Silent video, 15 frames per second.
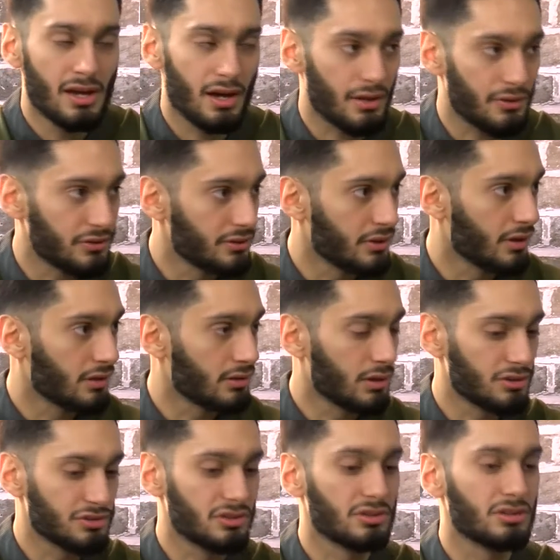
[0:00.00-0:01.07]
And then there,
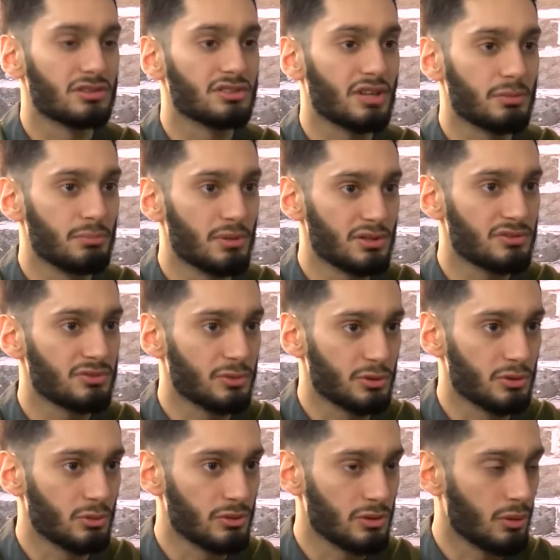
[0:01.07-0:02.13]
Allah's going to decide best for
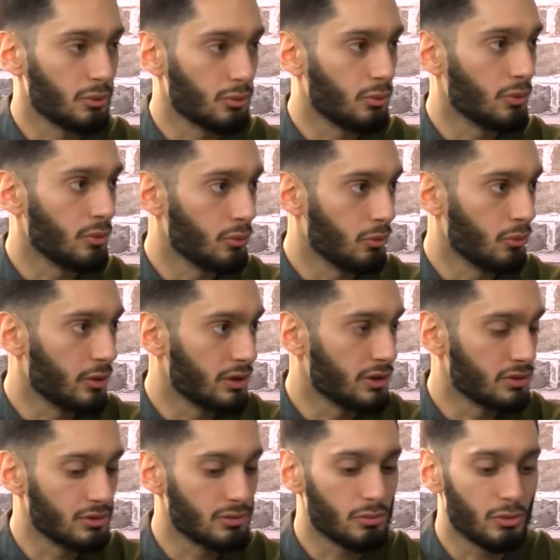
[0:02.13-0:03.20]
you, you know,
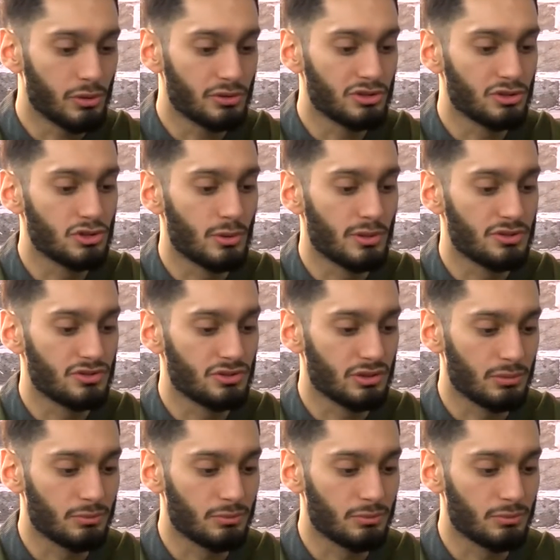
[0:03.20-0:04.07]
what your situation is going to